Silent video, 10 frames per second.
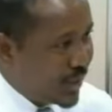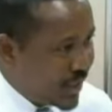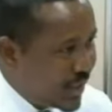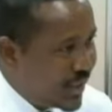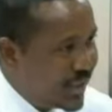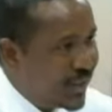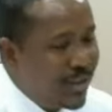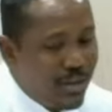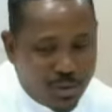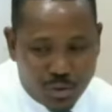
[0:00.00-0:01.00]
and means
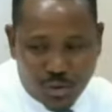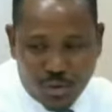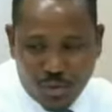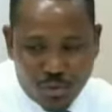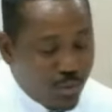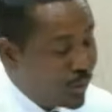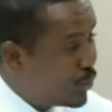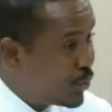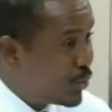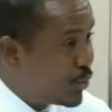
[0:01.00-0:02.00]
to strengthen
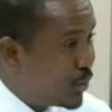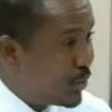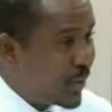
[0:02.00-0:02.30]
assistance to the